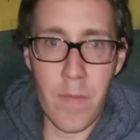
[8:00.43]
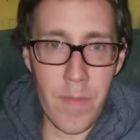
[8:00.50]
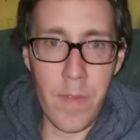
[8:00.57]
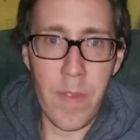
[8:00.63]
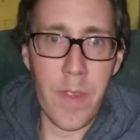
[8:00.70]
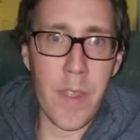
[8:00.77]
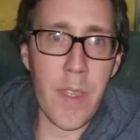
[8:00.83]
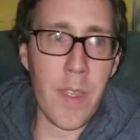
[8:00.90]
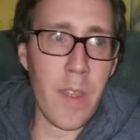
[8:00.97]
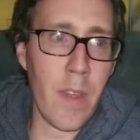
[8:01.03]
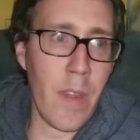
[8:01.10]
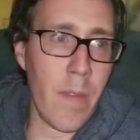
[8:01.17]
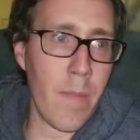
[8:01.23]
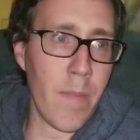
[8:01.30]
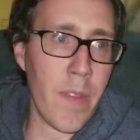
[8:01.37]
She
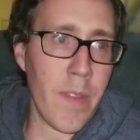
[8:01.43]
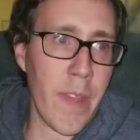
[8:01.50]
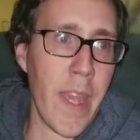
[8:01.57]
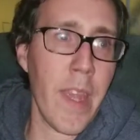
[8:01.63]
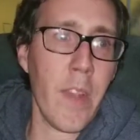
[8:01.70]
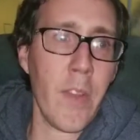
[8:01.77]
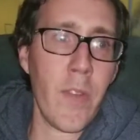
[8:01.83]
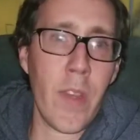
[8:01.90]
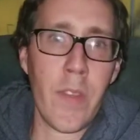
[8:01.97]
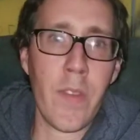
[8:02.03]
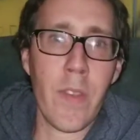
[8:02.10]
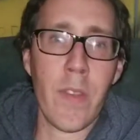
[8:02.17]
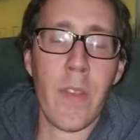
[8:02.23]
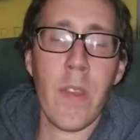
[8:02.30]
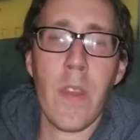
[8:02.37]
is a
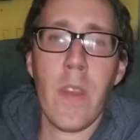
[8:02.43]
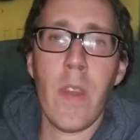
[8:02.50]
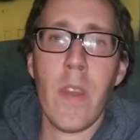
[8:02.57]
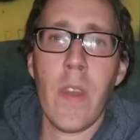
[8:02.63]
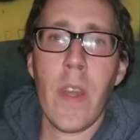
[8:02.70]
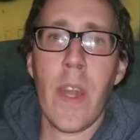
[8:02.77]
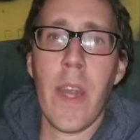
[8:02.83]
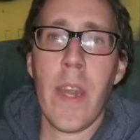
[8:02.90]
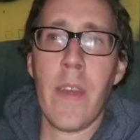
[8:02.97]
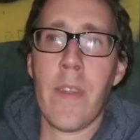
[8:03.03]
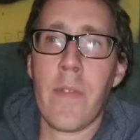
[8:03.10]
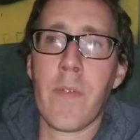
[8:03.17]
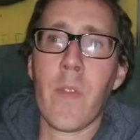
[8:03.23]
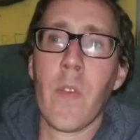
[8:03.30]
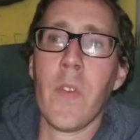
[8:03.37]
hairdresser, and
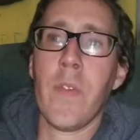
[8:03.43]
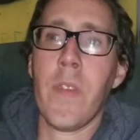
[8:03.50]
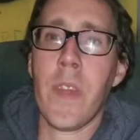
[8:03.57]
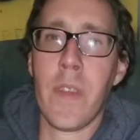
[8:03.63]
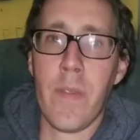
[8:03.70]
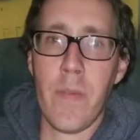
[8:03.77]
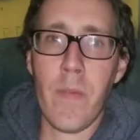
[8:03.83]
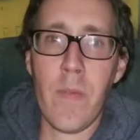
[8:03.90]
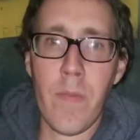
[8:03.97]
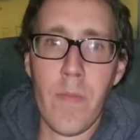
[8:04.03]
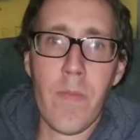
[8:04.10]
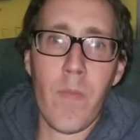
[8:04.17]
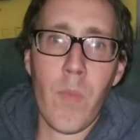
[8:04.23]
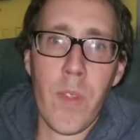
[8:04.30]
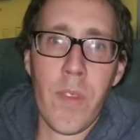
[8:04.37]
of course they
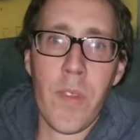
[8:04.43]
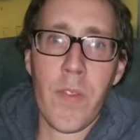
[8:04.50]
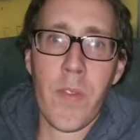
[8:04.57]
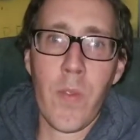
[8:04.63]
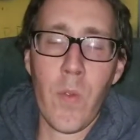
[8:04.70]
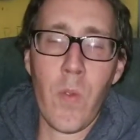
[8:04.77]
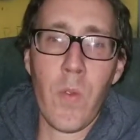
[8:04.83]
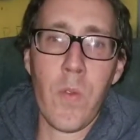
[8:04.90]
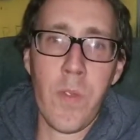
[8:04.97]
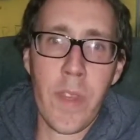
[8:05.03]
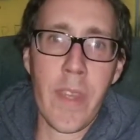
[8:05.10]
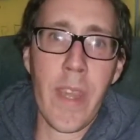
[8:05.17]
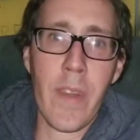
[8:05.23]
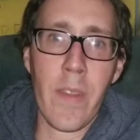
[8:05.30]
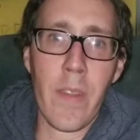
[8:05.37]
went to school
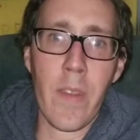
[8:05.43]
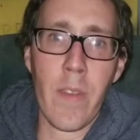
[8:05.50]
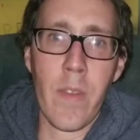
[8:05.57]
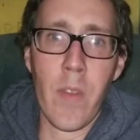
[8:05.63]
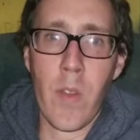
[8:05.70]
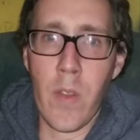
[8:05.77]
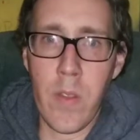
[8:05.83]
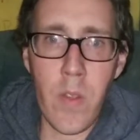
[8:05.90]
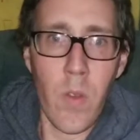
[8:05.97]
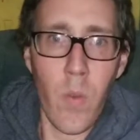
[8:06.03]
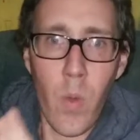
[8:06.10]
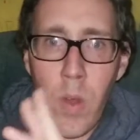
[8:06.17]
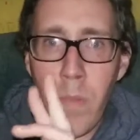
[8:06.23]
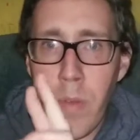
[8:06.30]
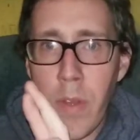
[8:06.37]
together. They're
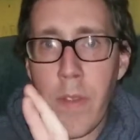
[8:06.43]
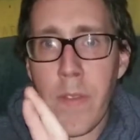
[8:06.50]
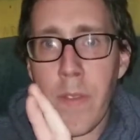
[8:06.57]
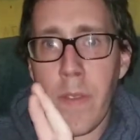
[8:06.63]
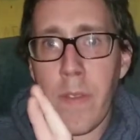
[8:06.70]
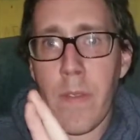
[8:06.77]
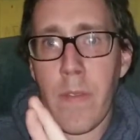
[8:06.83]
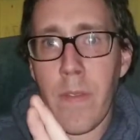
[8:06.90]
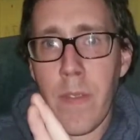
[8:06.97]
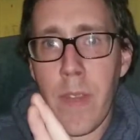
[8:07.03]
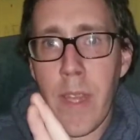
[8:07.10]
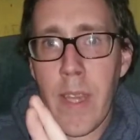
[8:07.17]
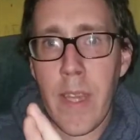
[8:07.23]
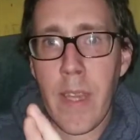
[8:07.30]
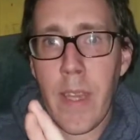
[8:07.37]
one person,
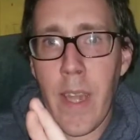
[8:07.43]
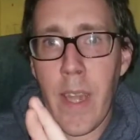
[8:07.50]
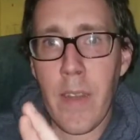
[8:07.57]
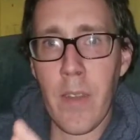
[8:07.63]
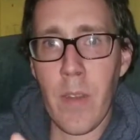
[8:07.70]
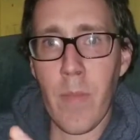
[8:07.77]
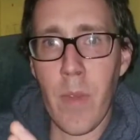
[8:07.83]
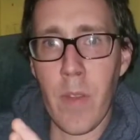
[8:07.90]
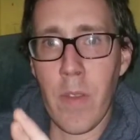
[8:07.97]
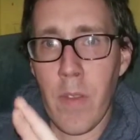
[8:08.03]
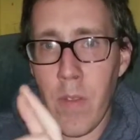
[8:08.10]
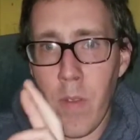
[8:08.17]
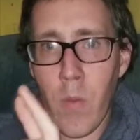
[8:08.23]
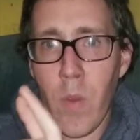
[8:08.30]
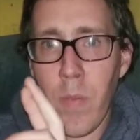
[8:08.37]
Nikki and her mother.
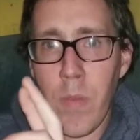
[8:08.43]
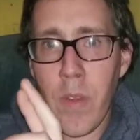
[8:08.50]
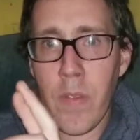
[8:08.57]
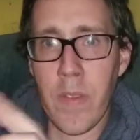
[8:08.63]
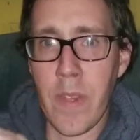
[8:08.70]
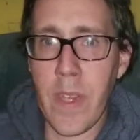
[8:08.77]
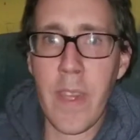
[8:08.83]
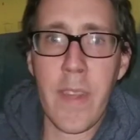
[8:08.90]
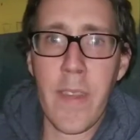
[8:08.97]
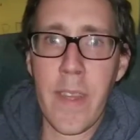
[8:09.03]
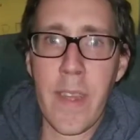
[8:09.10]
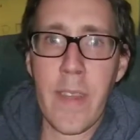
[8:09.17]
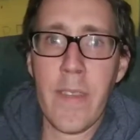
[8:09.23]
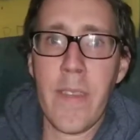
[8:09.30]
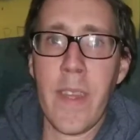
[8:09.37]
They're one person. Anything
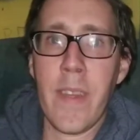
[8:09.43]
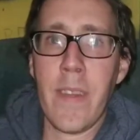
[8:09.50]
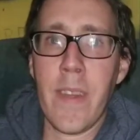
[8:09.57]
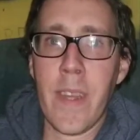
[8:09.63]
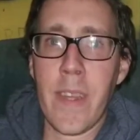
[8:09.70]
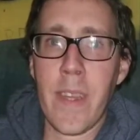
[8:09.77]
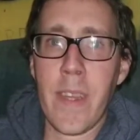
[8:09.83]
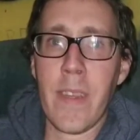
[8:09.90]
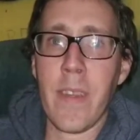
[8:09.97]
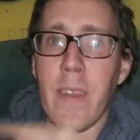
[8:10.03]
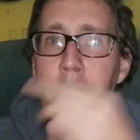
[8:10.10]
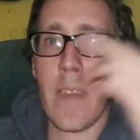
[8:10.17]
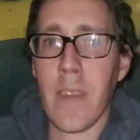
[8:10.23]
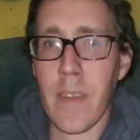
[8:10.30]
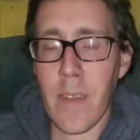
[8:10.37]
I say to Nikki
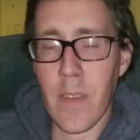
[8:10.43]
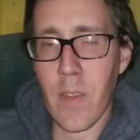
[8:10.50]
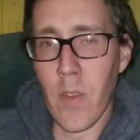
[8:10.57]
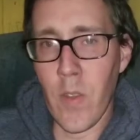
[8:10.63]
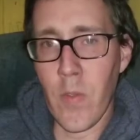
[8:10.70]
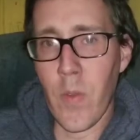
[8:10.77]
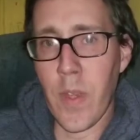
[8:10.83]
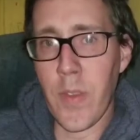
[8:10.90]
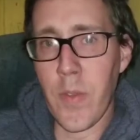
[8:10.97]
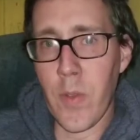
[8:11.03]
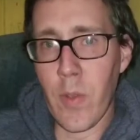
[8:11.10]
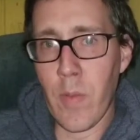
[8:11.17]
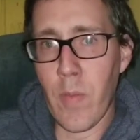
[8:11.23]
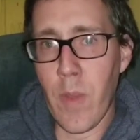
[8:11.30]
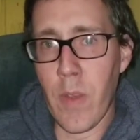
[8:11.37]
goes right to her
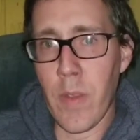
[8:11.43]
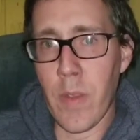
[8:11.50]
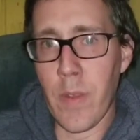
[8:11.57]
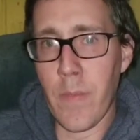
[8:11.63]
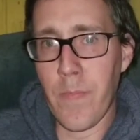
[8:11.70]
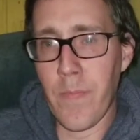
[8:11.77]
mother.